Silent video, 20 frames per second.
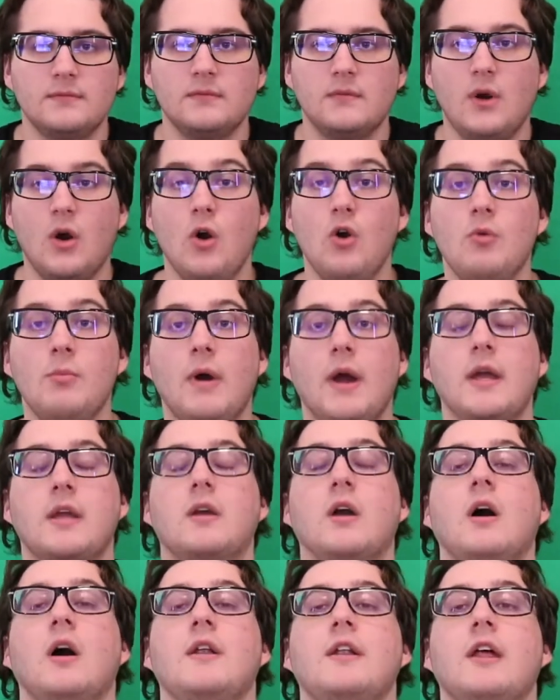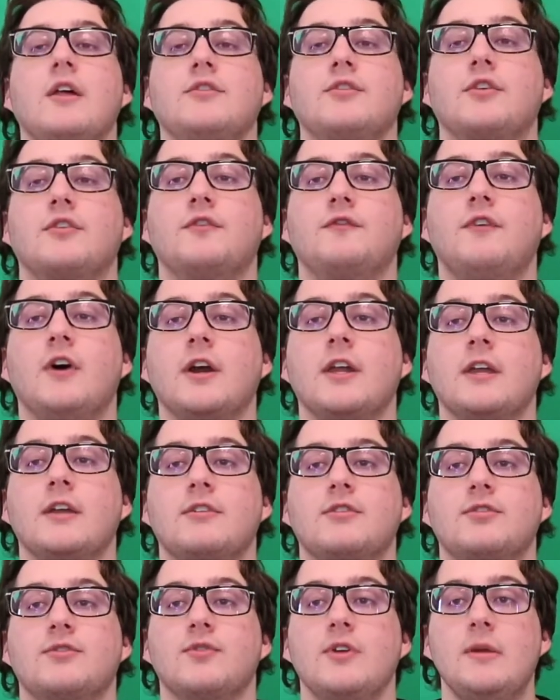Oh my god, now there's a fucking
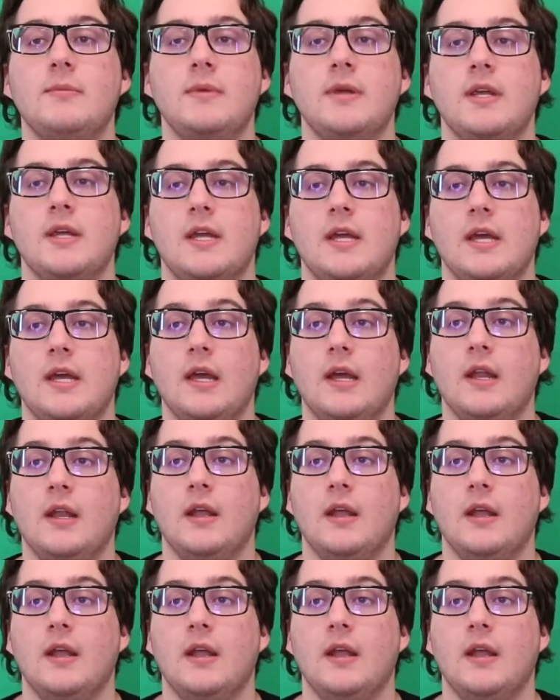screaming kid.